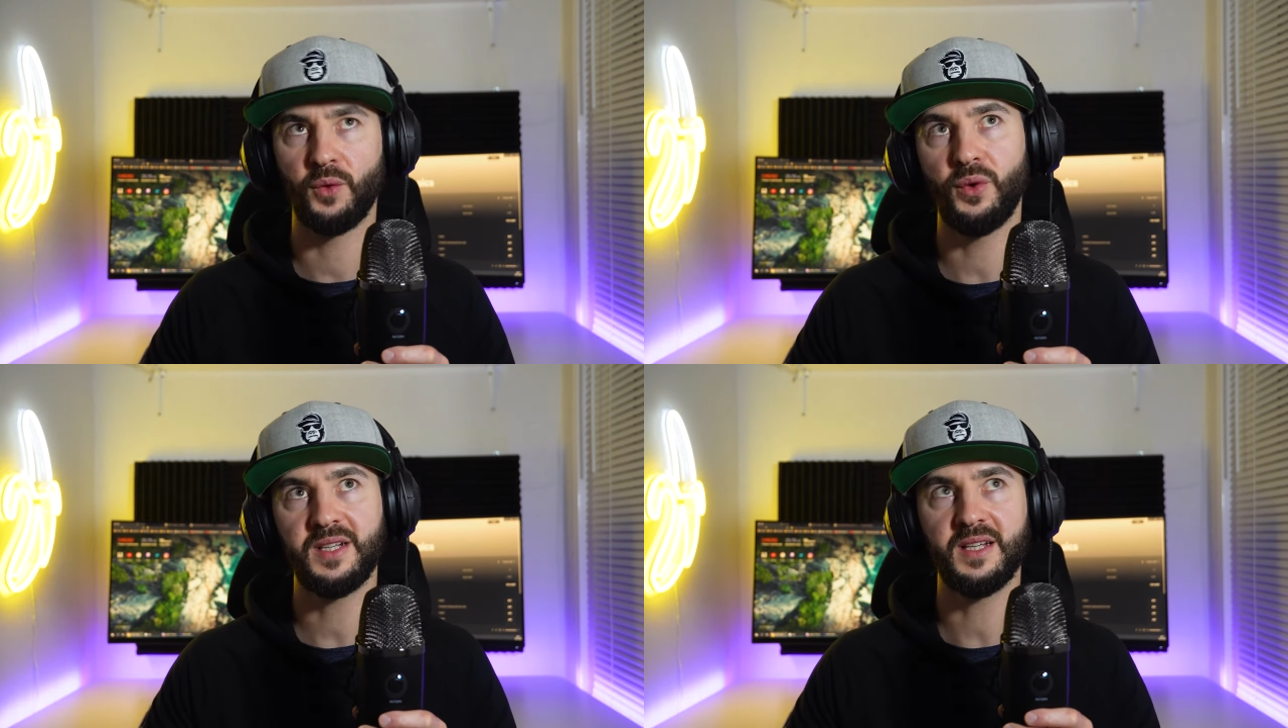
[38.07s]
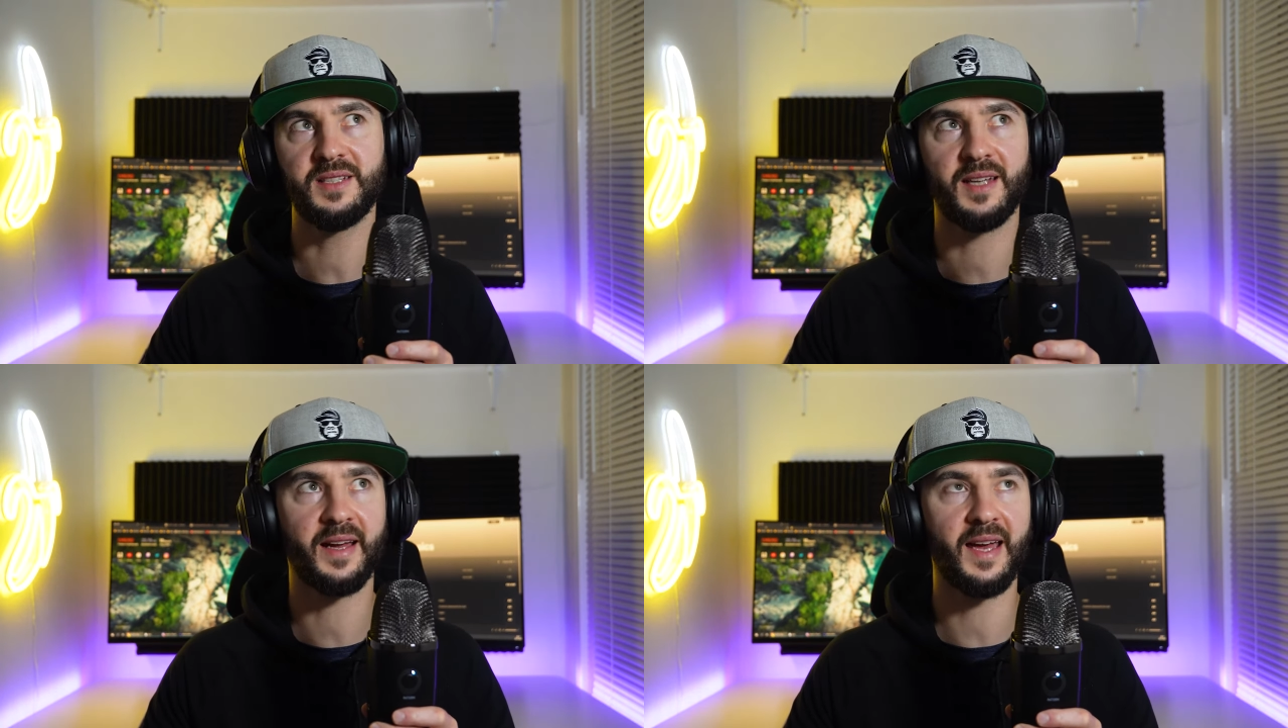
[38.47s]
which
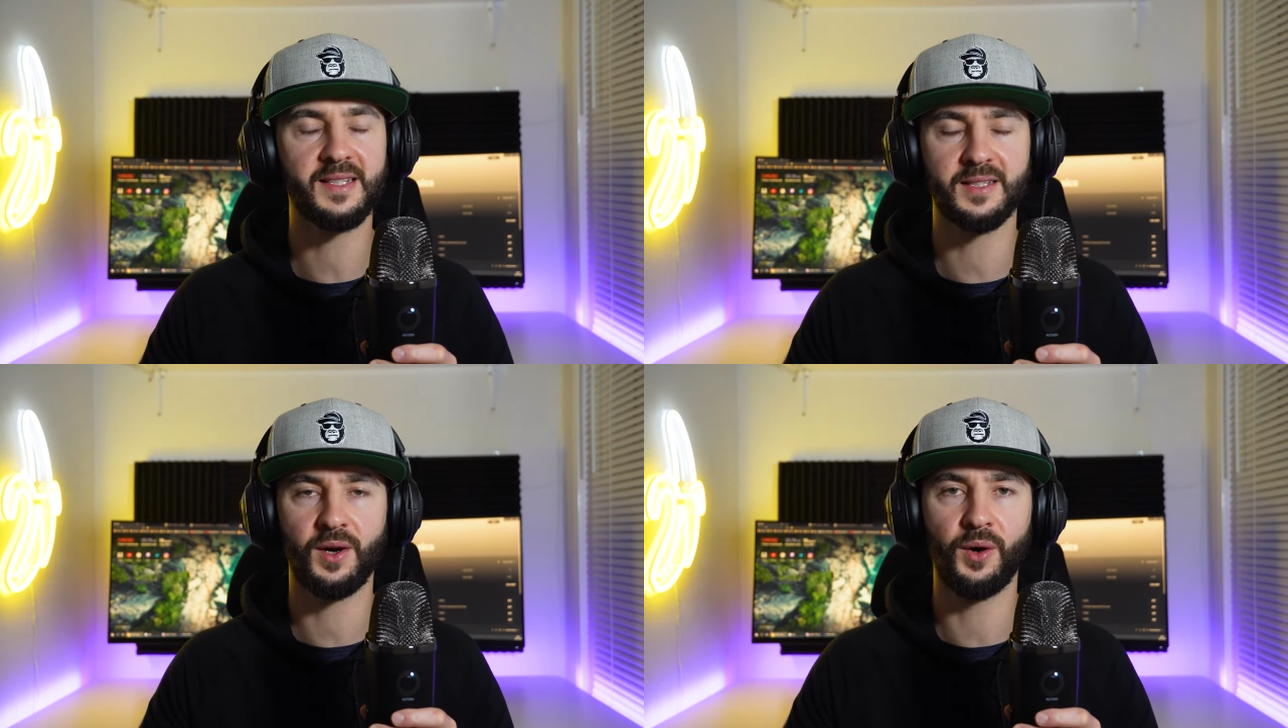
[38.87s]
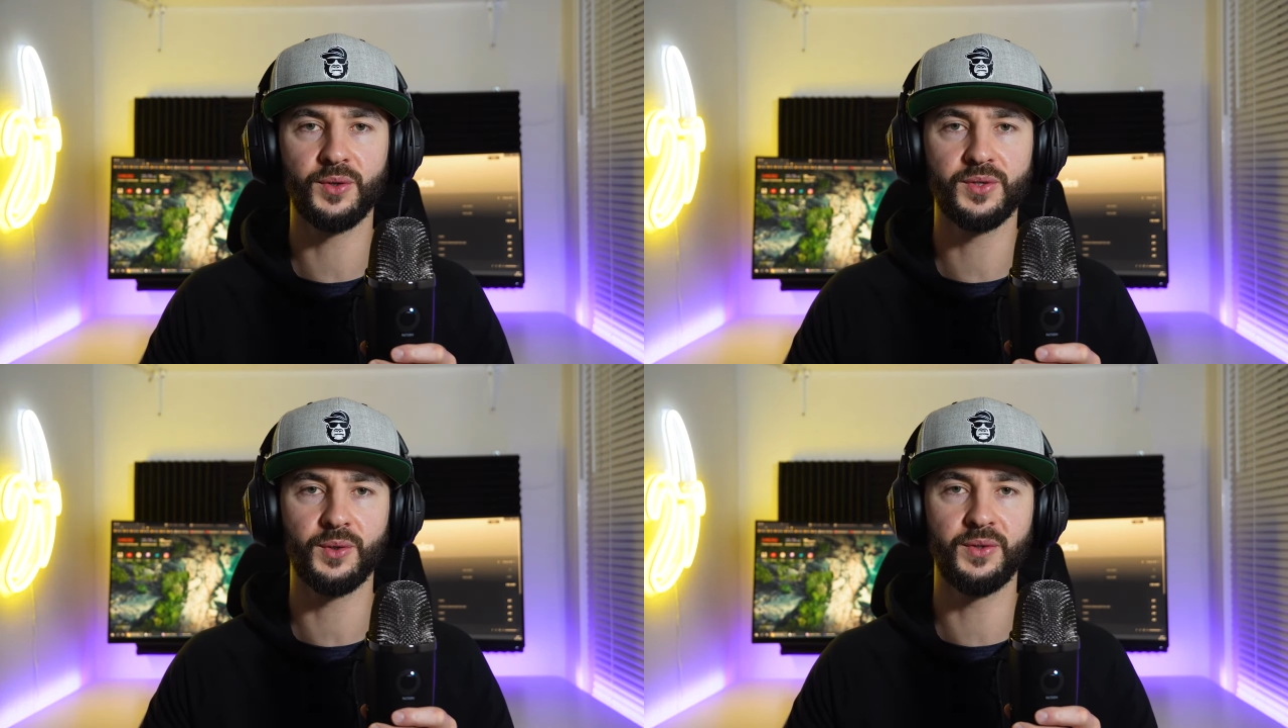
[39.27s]
is, I guess,
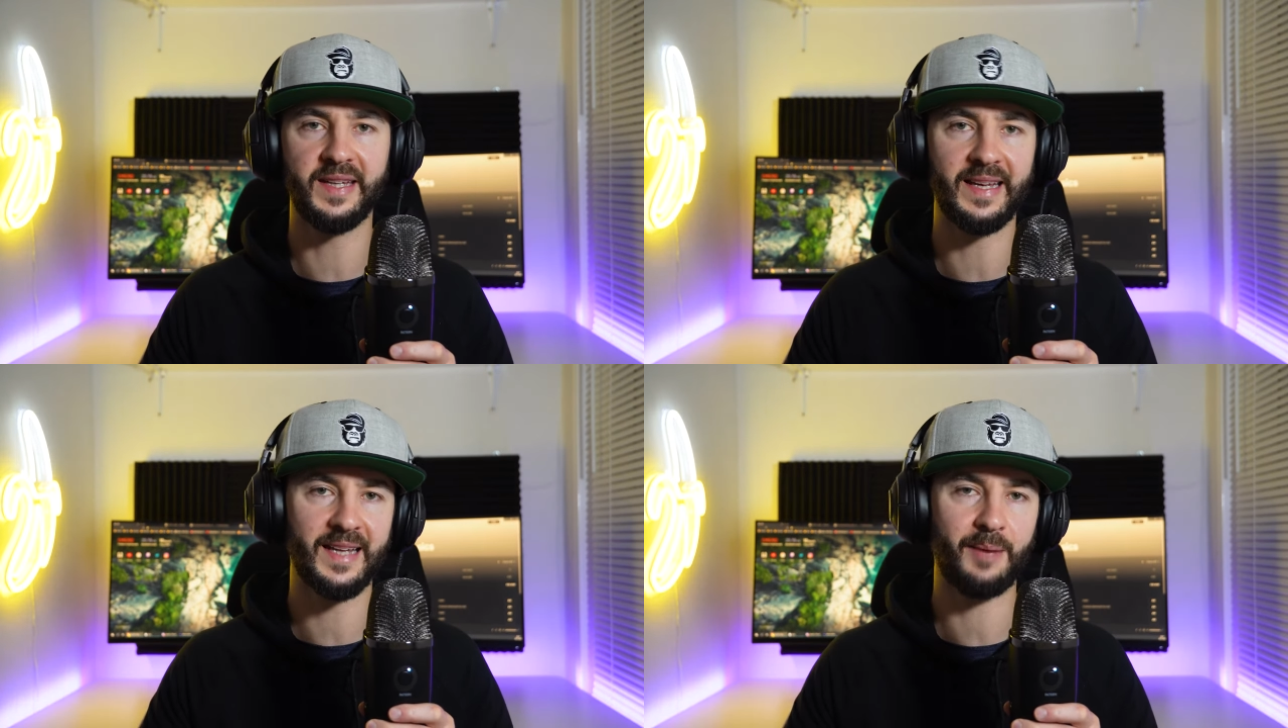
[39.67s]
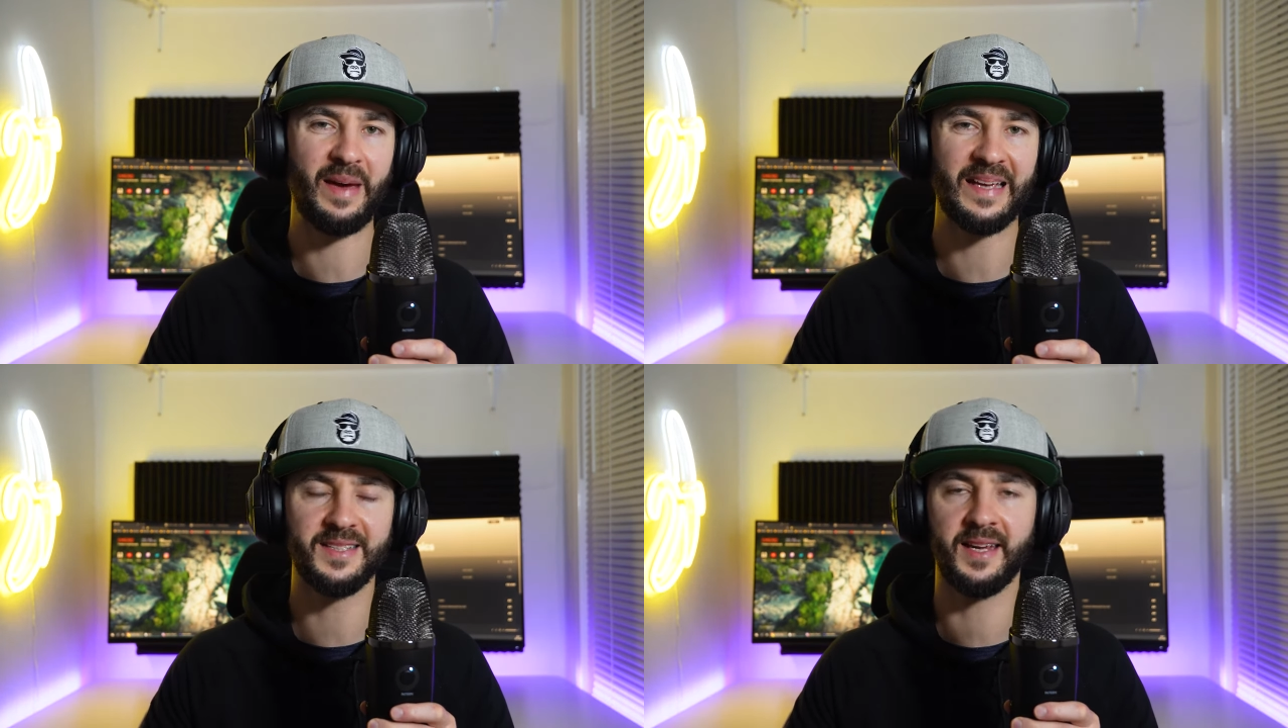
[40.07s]
also the thing that
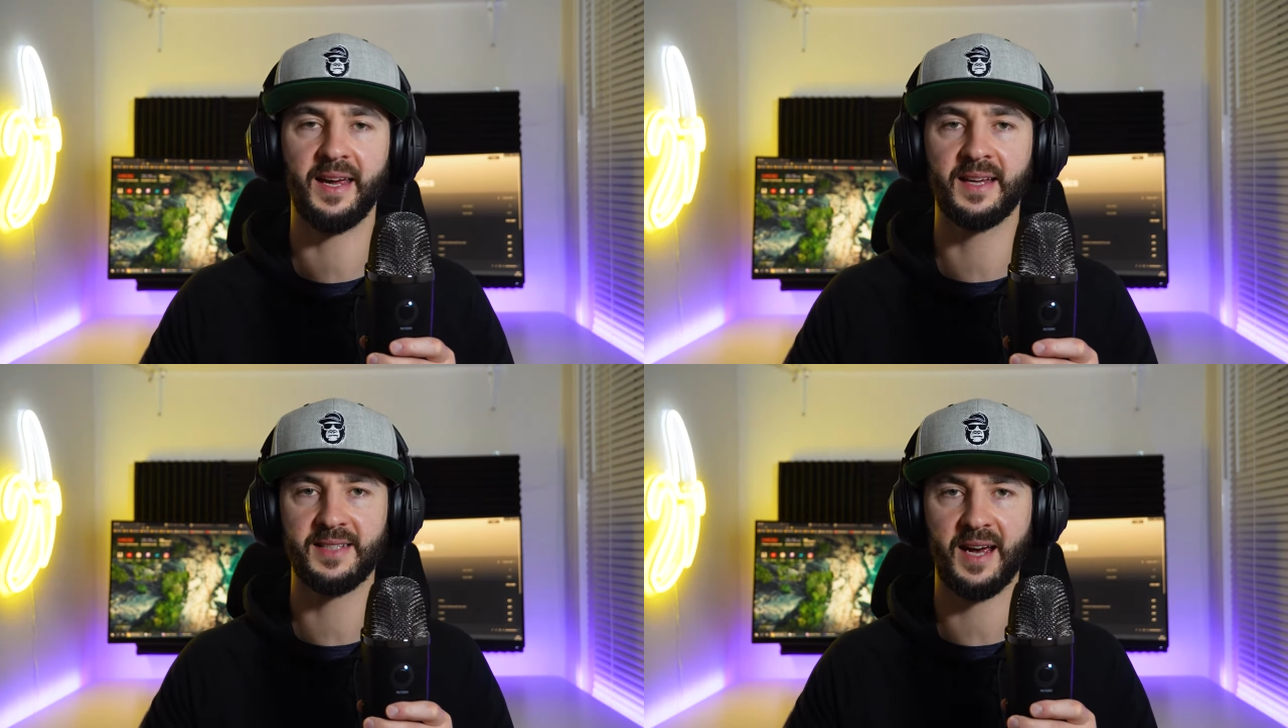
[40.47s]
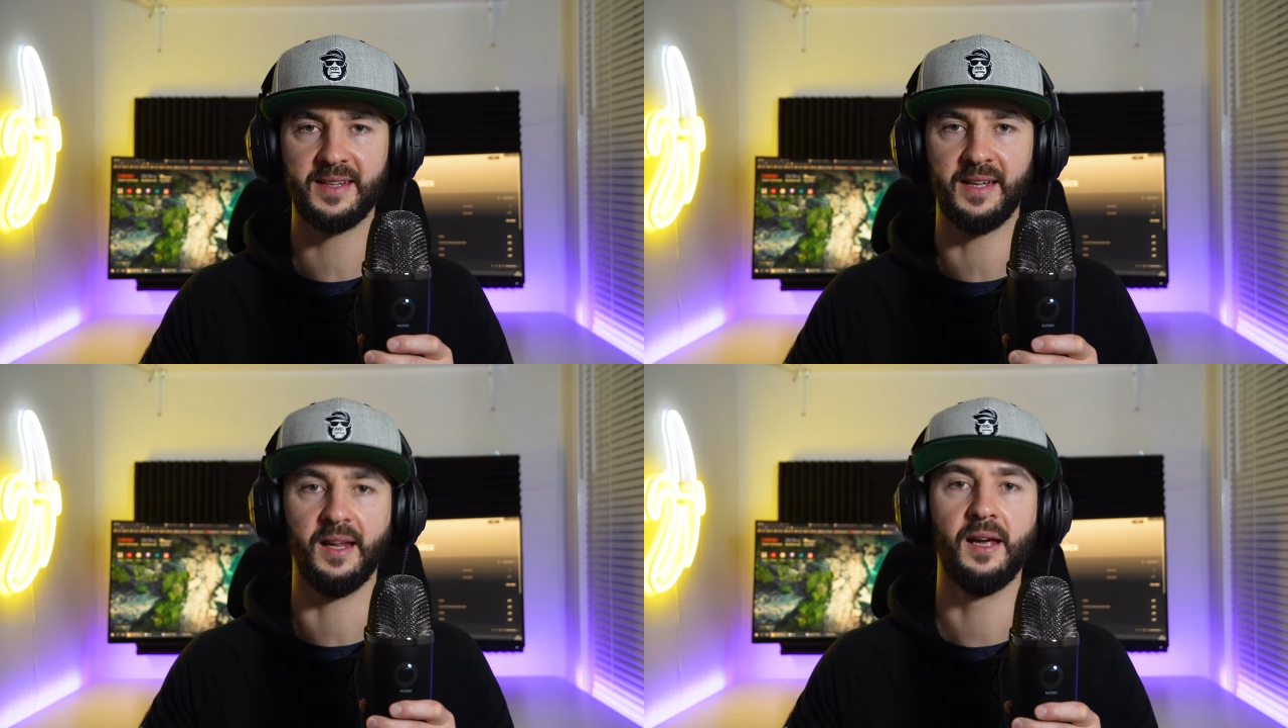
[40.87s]
makes it
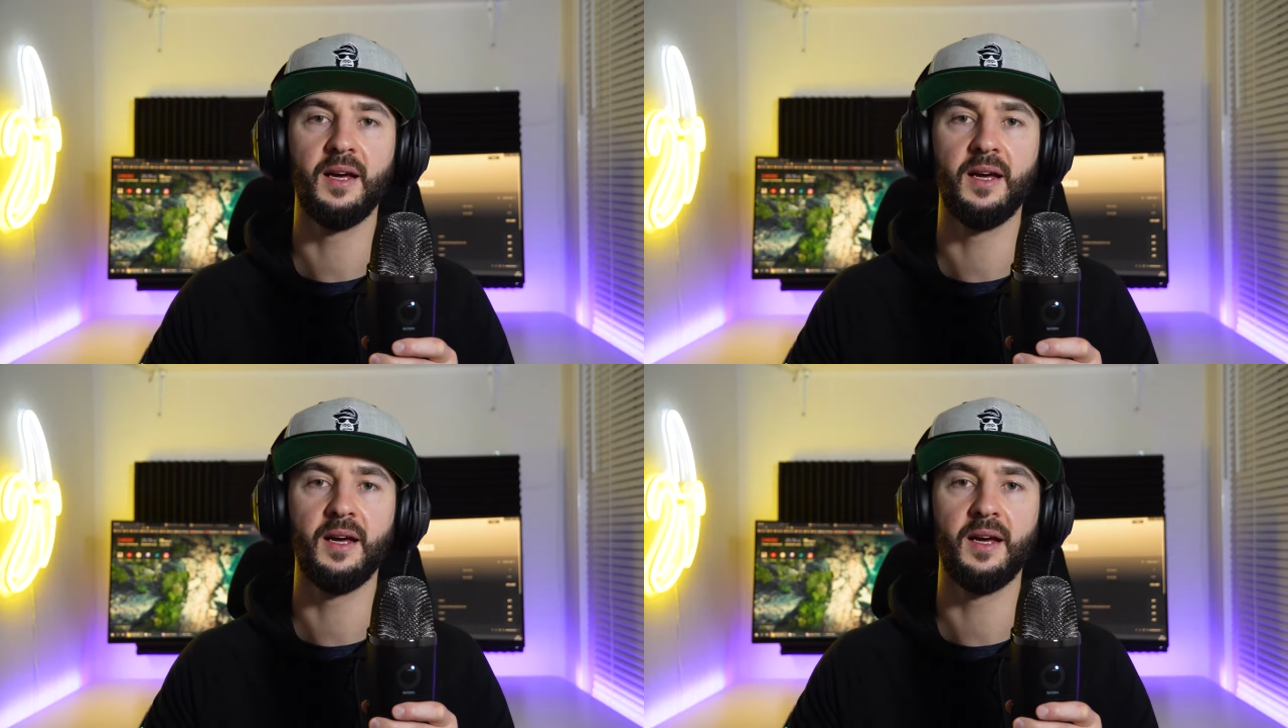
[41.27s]
exciting.